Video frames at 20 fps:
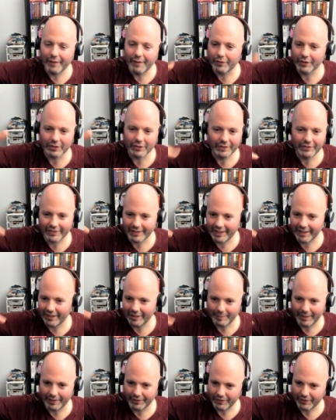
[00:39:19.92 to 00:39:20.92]
never going
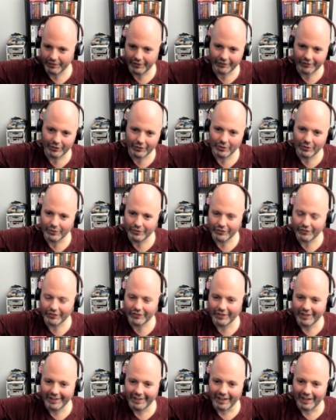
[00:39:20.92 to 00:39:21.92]
to care about the
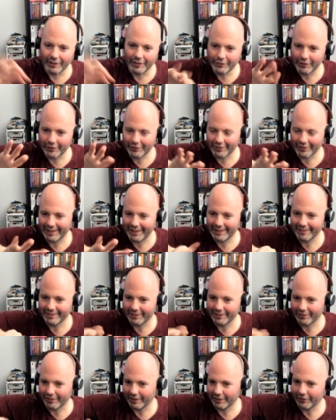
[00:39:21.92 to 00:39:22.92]
result, I'll just
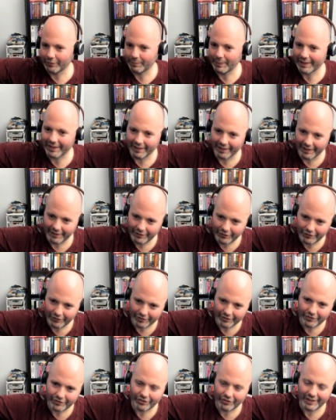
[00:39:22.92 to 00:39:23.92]
let this little
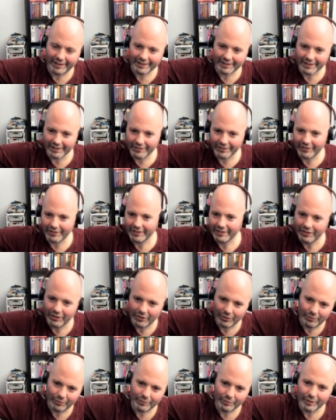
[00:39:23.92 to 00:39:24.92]
speculation chain
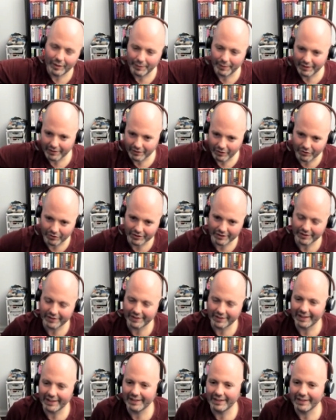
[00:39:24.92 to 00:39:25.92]
continue a bit
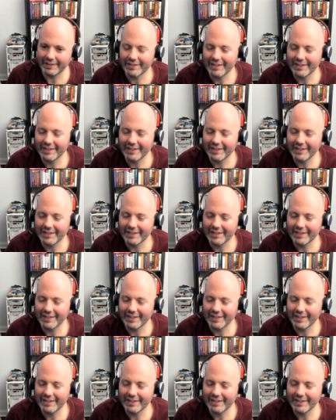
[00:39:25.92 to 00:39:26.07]
longer